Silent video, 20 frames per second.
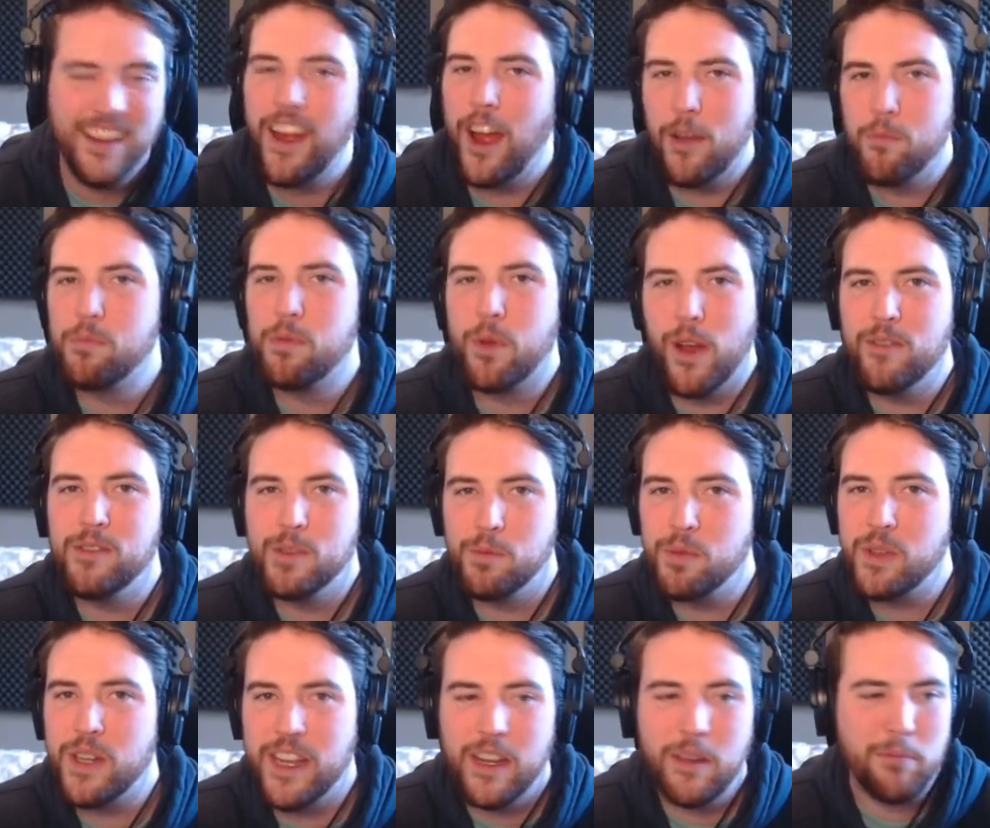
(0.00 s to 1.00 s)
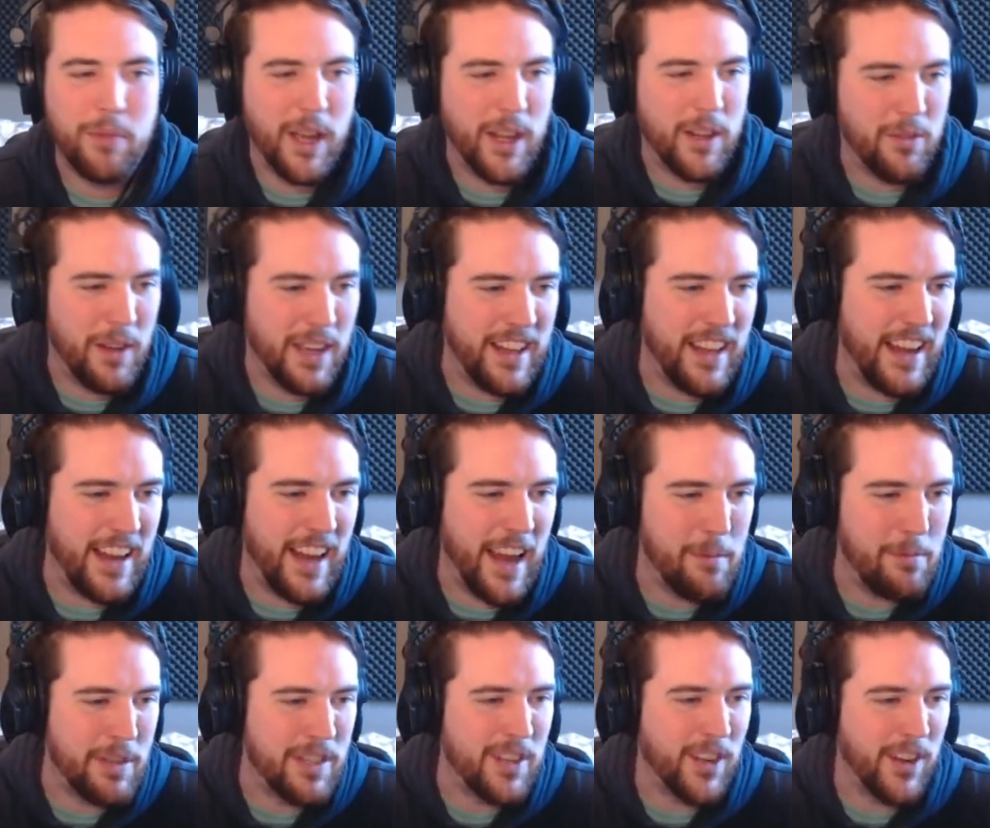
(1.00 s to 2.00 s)
I, I was bleeding, by the way. That
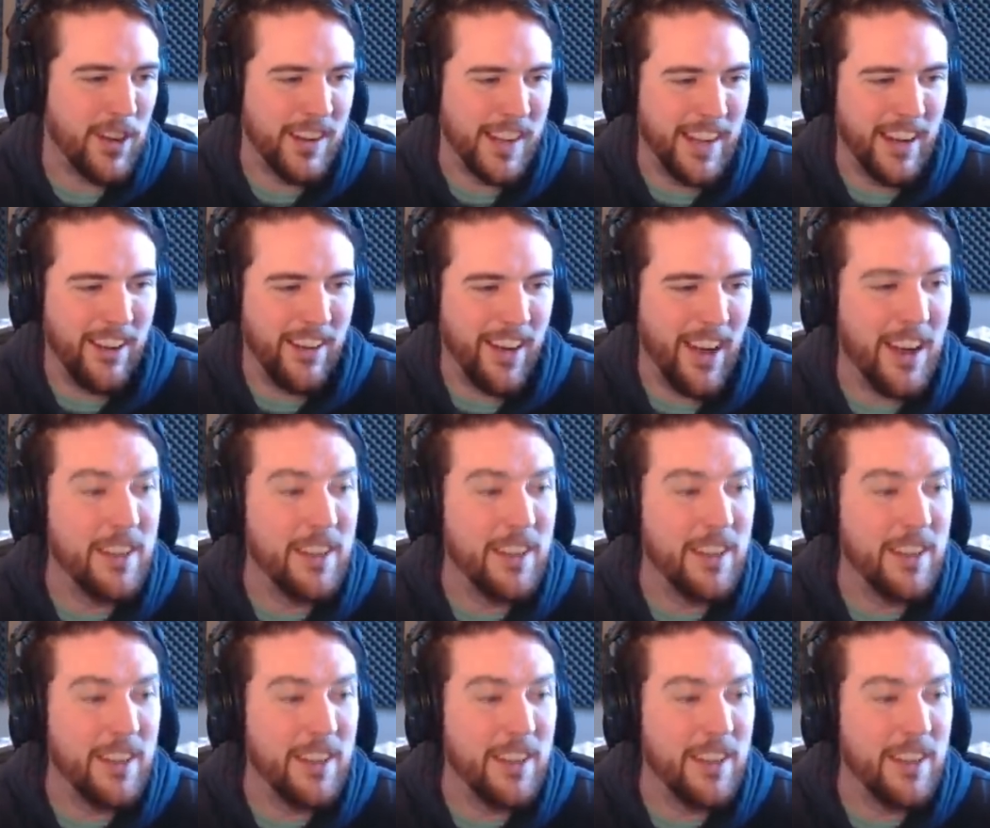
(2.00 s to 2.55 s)
happened earlier.